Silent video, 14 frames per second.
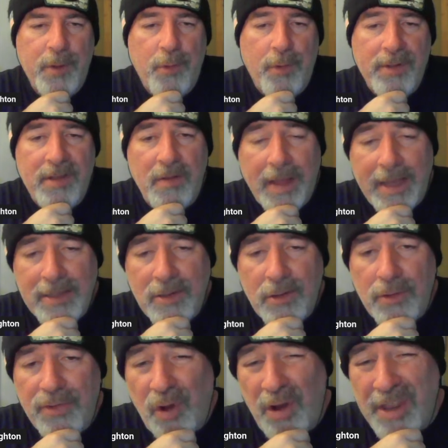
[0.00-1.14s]
Chris
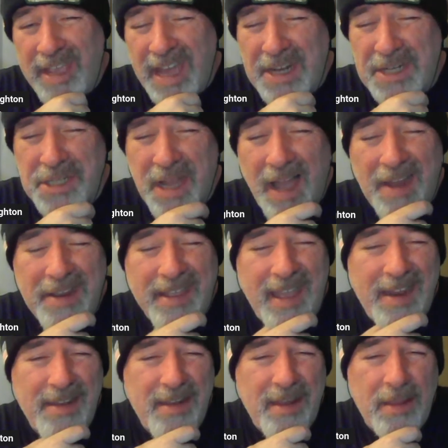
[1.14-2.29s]
Glazer thought he had a shot.
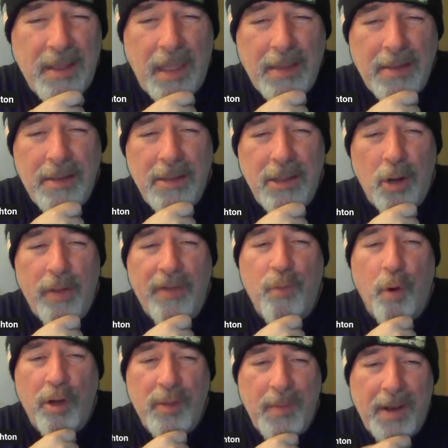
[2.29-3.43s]
Again, they've
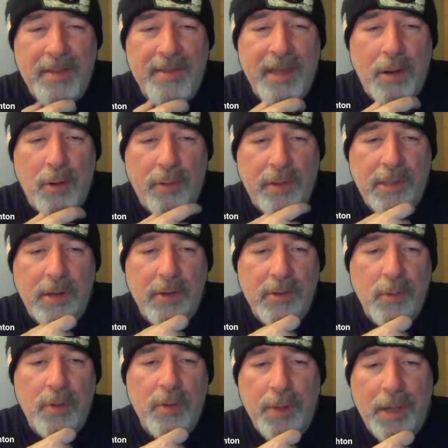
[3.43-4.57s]
worked him in at center this year,
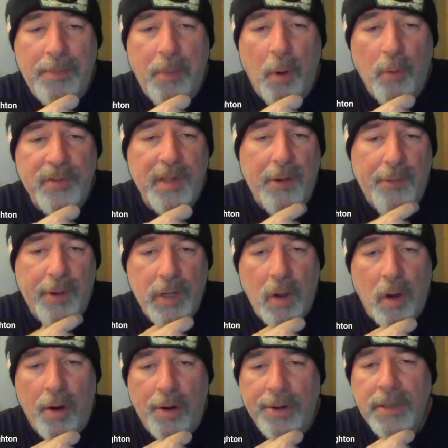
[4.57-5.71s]
so he's played both center and
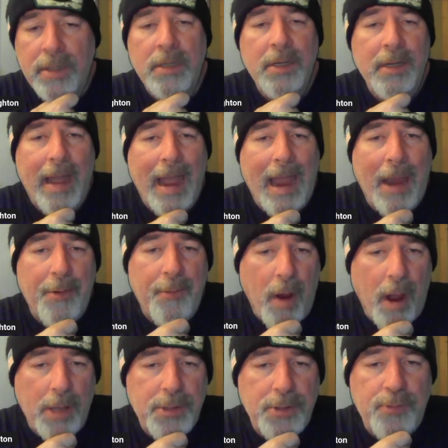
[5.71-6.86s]
guard. Aaron
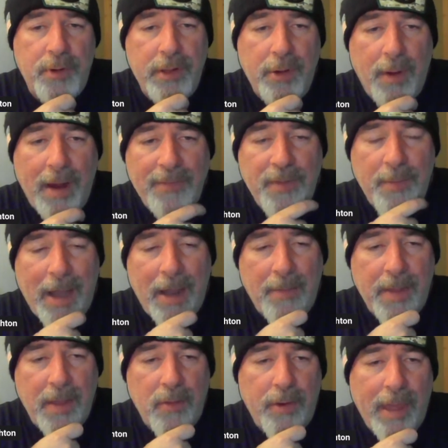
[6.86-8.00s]
Rodgers really raved about him
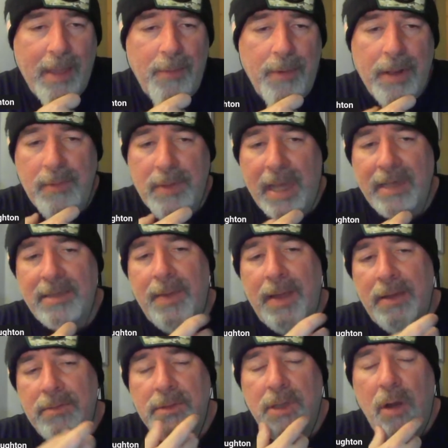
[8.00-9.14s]
the other day when he was asked
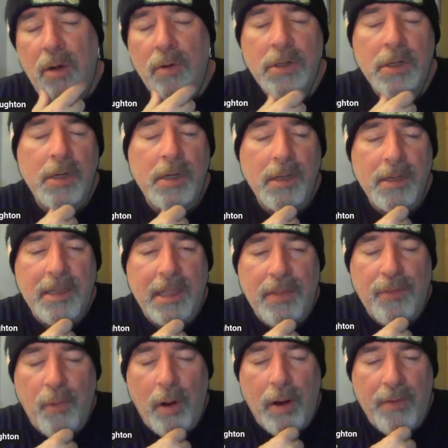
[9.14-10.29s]
about, you could
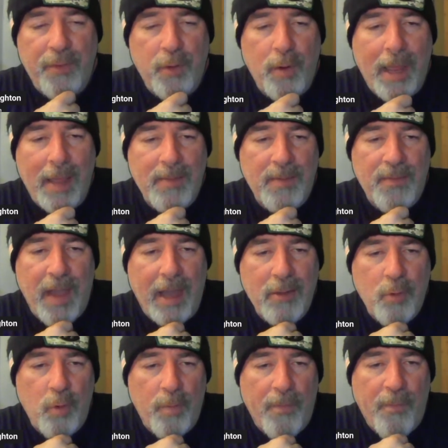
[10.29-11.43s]
throw out a few names of guys
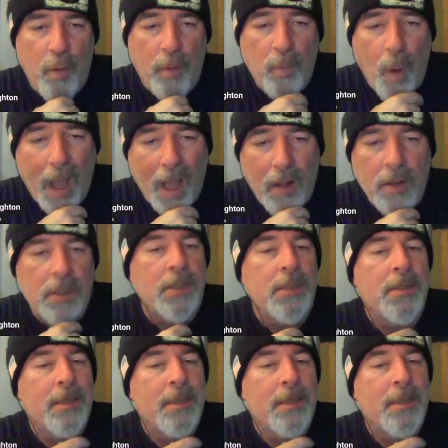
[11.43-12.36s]
who have performed well.